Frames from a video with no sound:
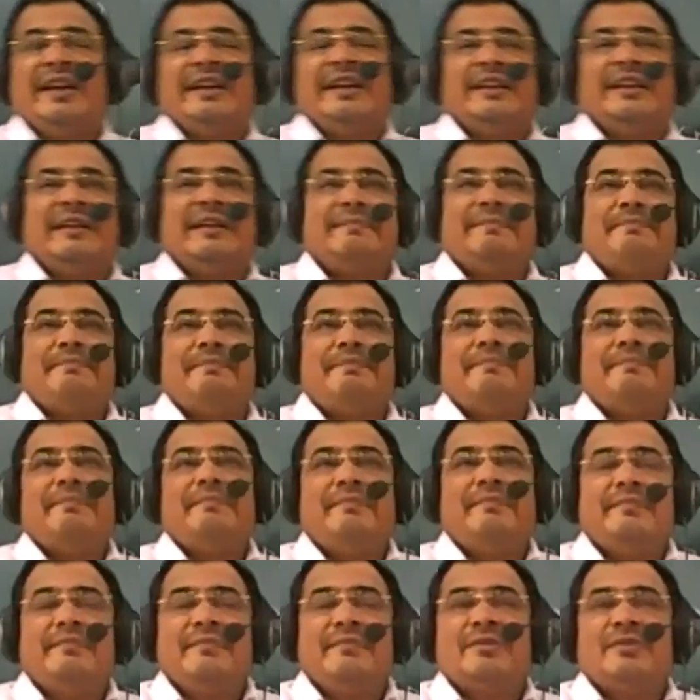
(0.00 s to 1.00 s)
in
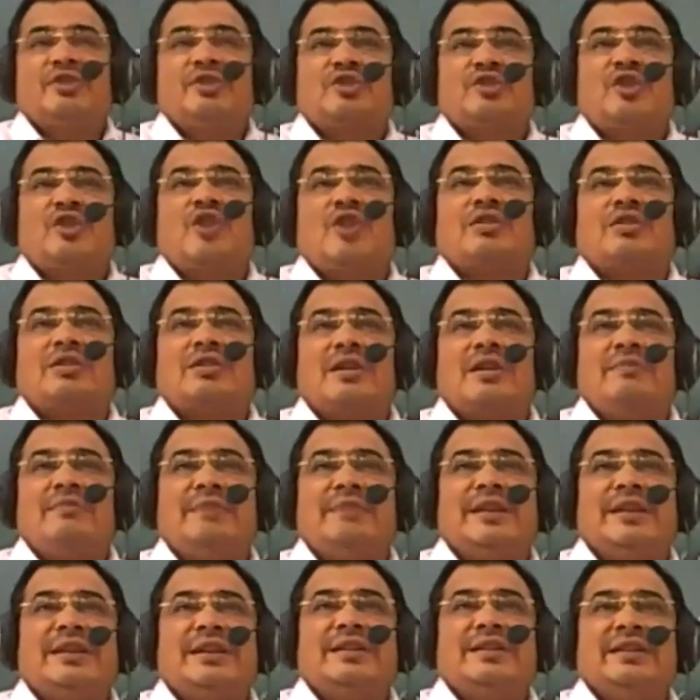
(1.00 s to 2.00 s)
a short
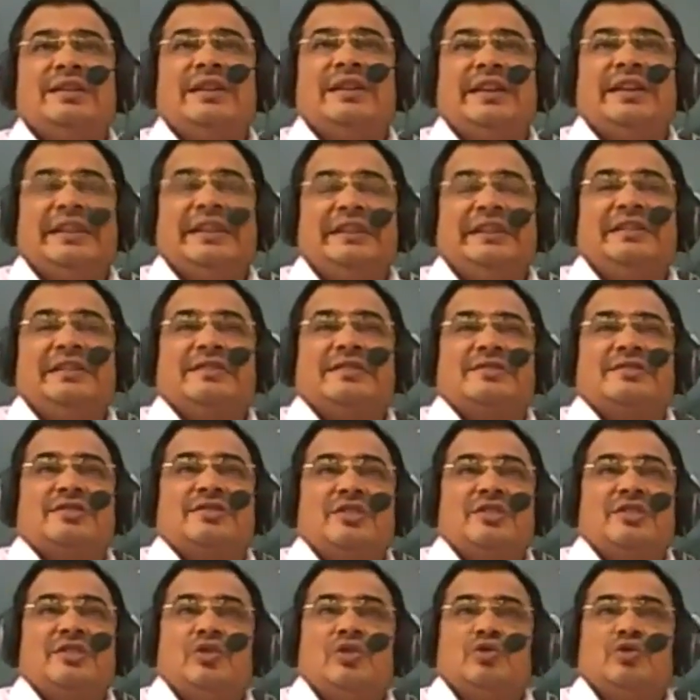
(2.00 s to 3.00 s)
years.
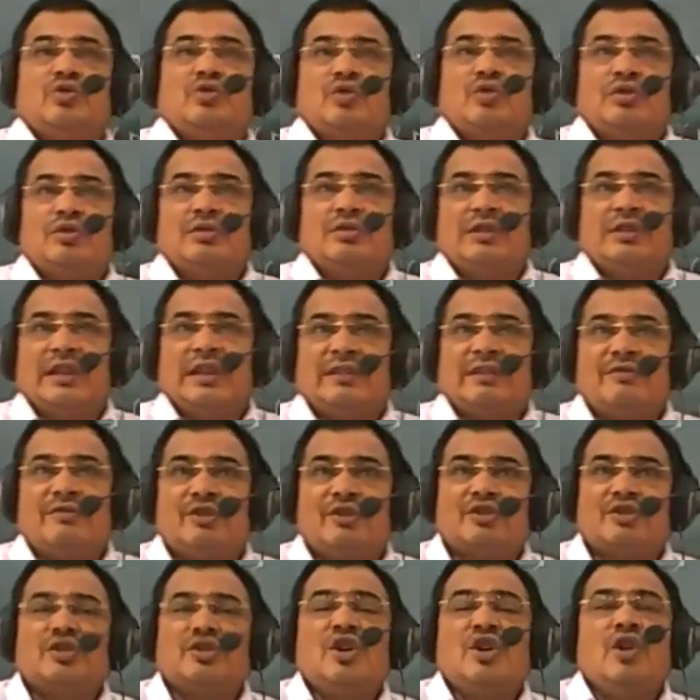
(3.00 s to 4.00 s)
So there
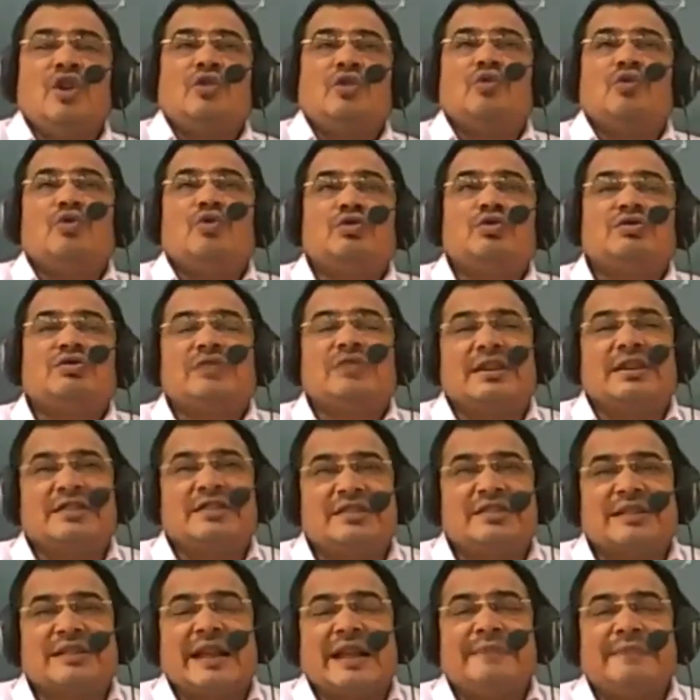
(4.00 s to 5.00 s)
was no such
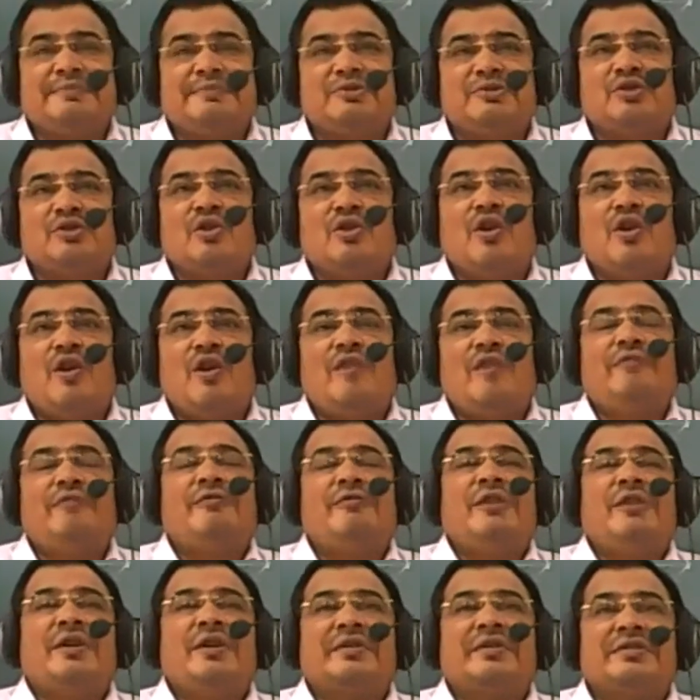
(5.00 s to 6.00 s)
types of
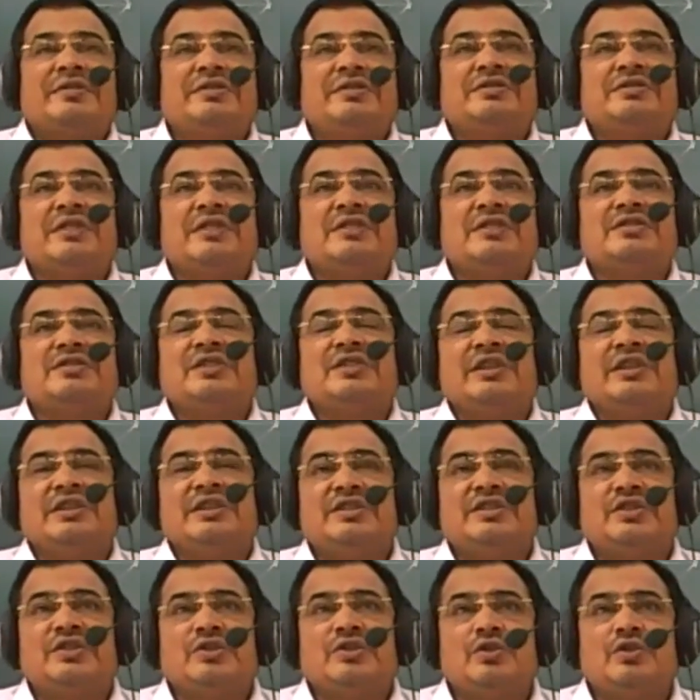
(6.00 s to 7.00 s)
research
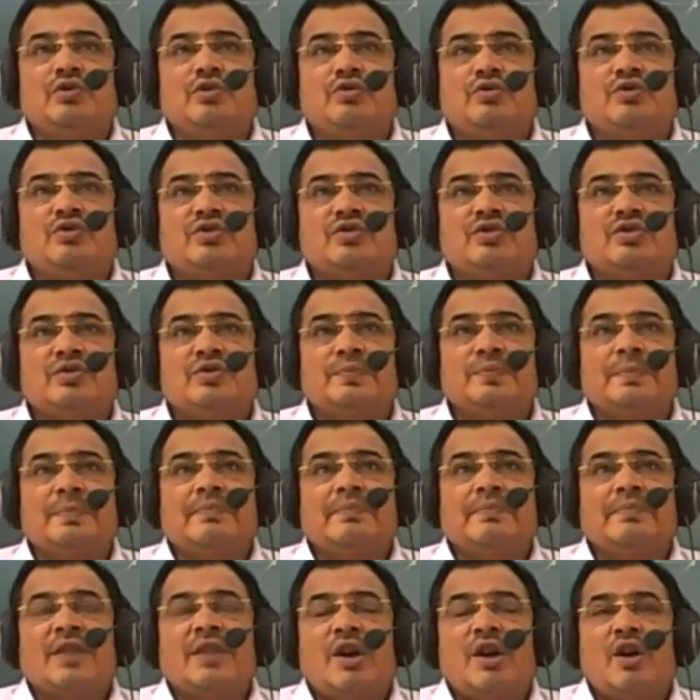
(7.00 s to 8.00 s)
institutes
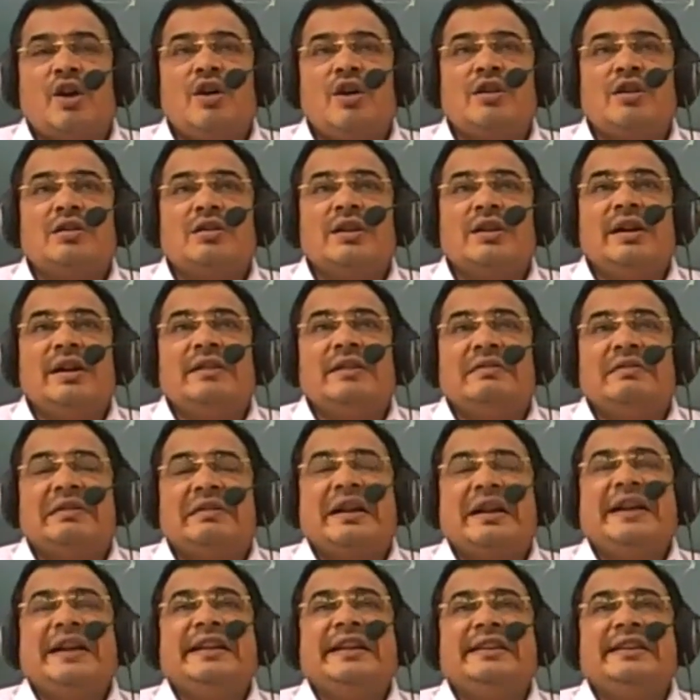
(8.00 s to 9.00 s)
or
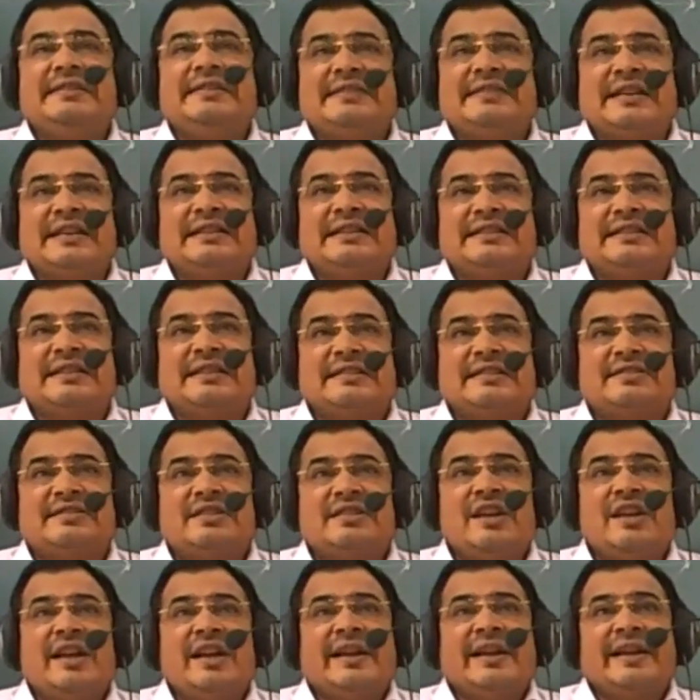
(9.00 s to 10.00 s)
training centers
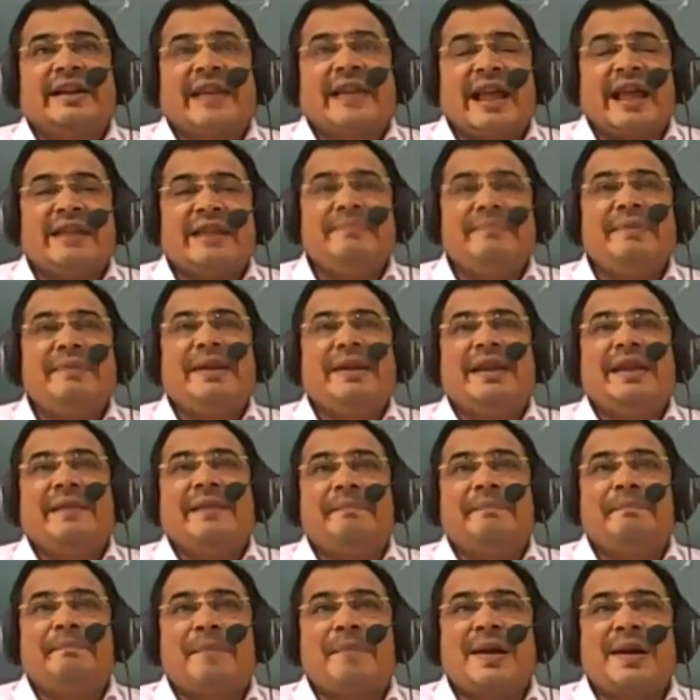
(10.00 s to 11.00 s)
can be
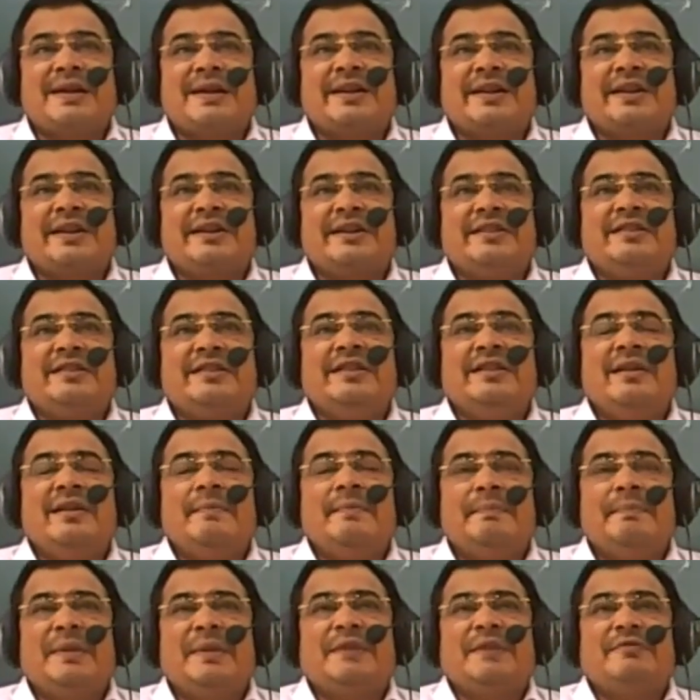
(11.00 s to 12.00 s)
imparted
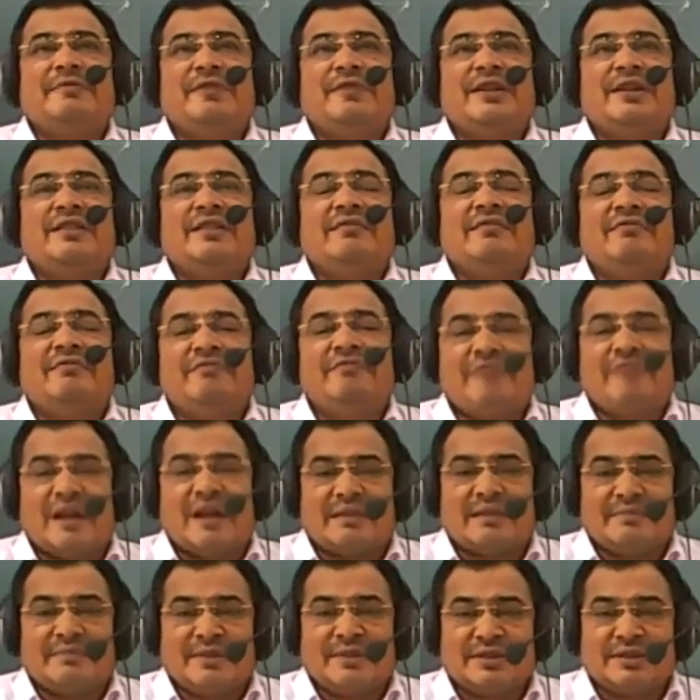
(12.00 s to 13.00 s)
between
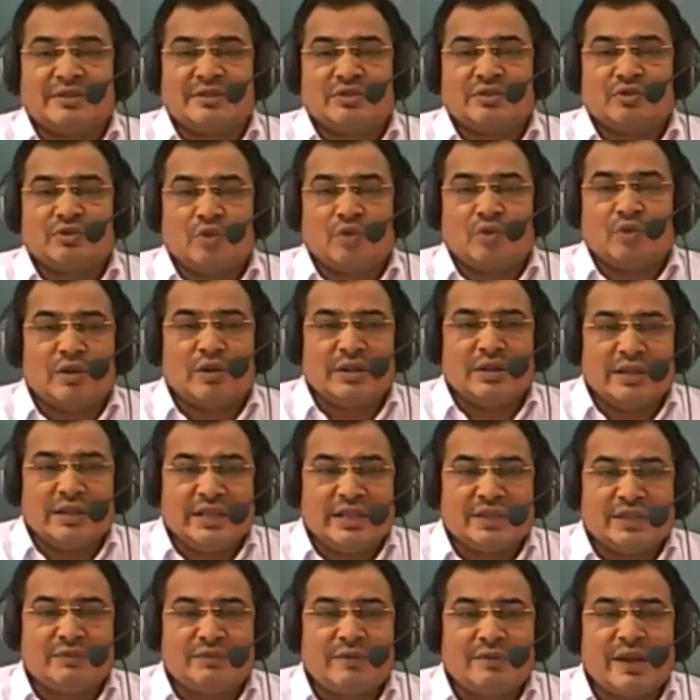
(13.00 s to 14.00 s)
farmers. So in
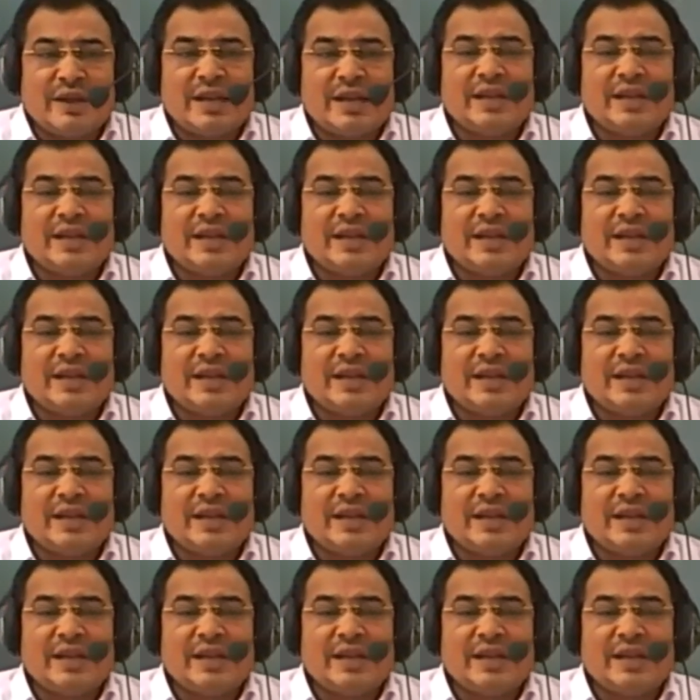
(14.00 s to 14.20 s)
this way,